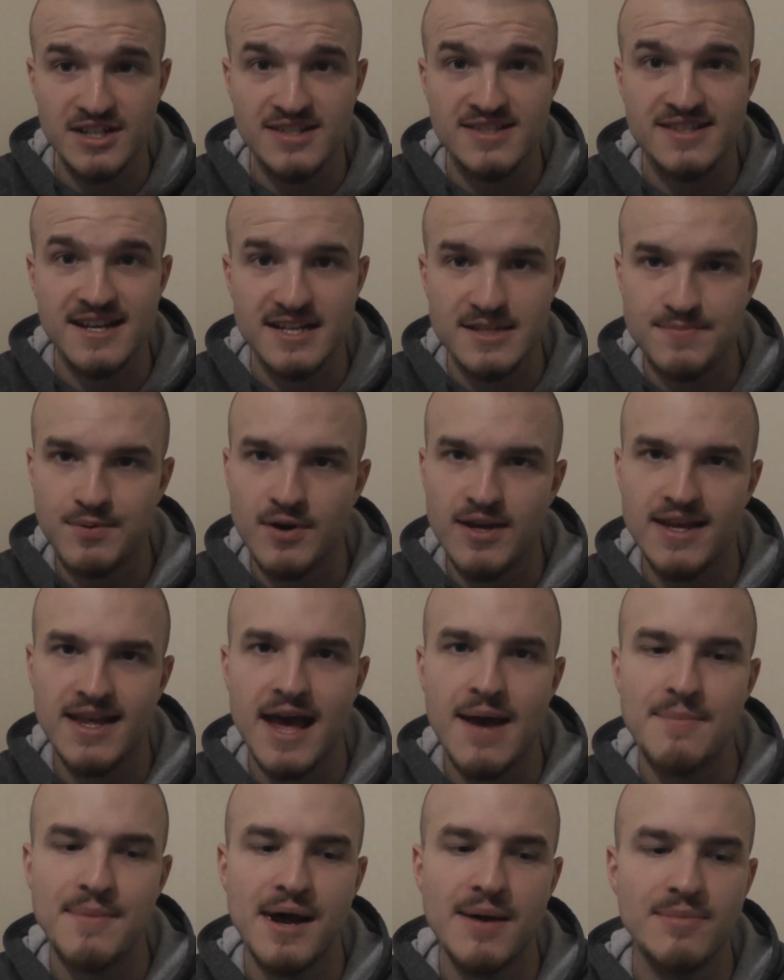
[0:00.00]
a 6-point
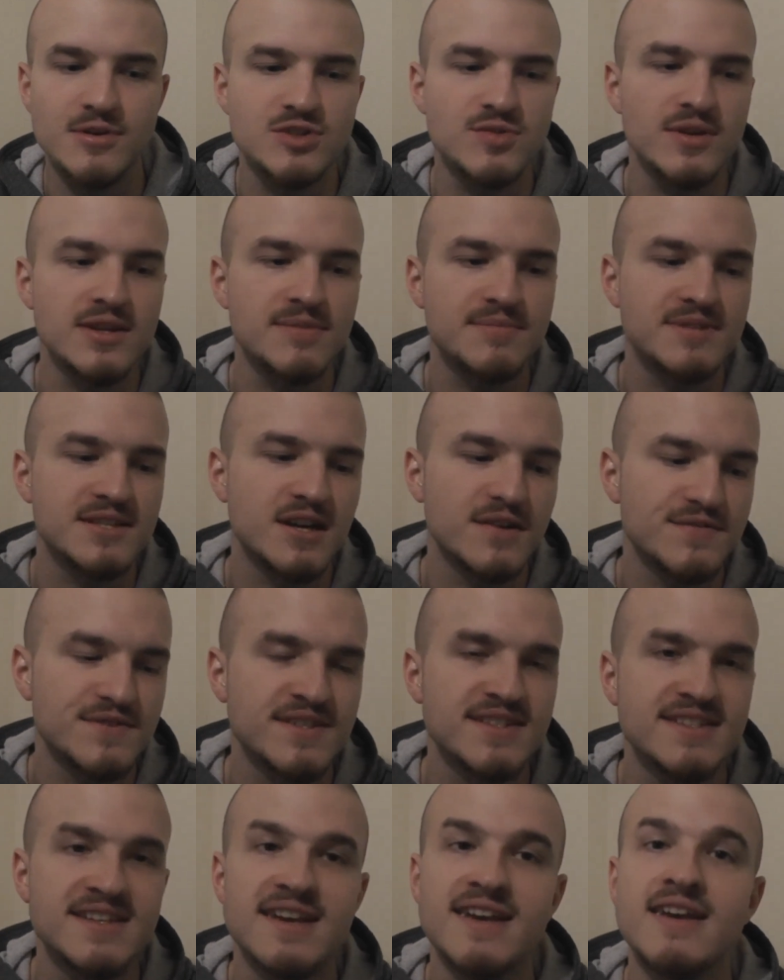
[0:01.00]
gap now between themselves
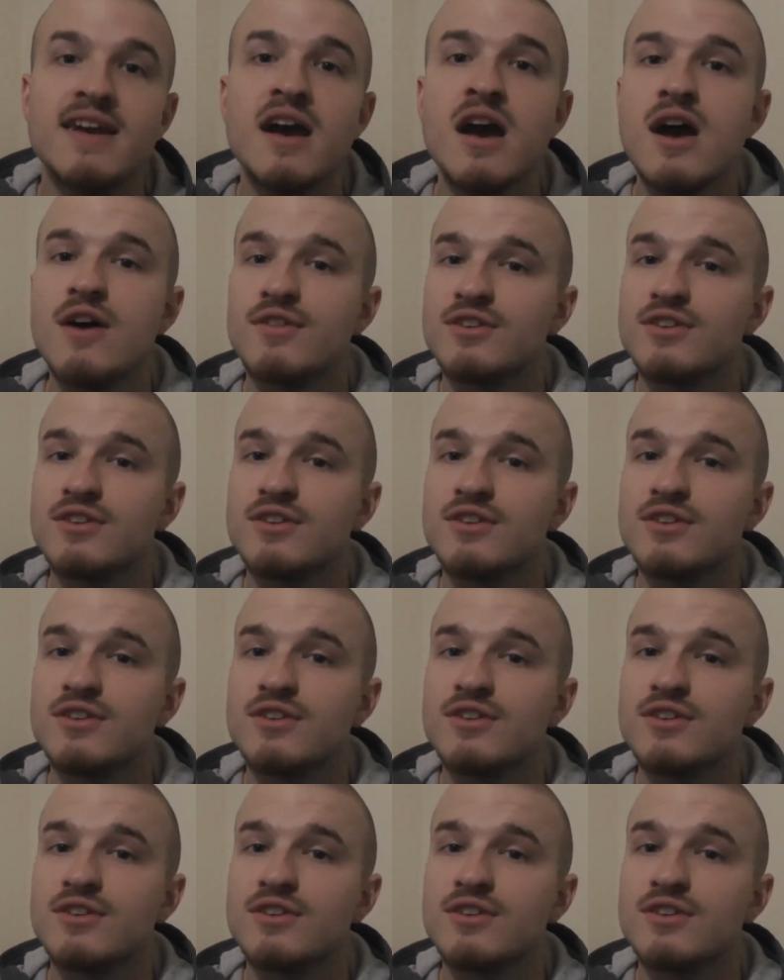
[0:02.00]
and City.